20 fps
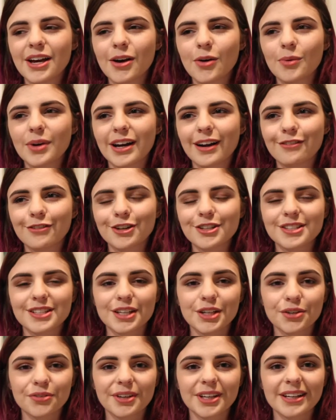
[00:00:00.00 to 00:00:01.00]
whenever
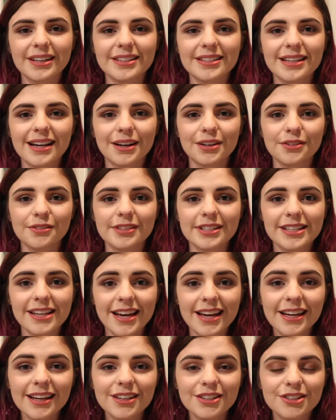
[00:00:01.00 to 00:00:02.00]
Signorina's out of his
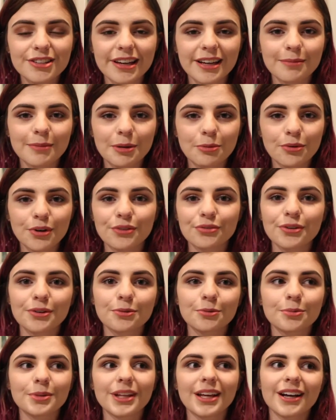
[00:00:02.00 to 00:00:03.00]
cage, like my boyfriend
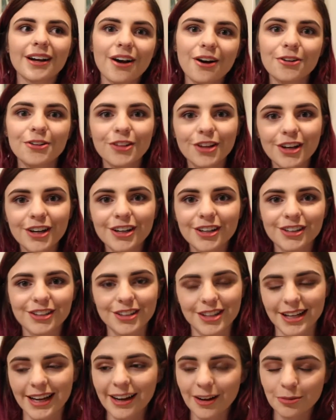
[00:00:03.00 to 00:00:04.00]
will be like, oh look, or
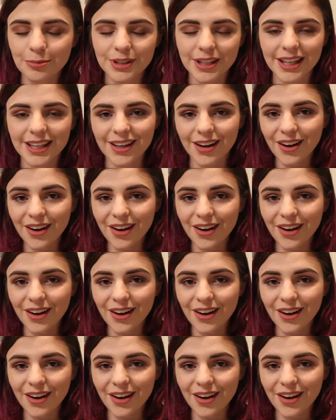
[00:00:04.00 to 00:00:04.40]
like I'll be like,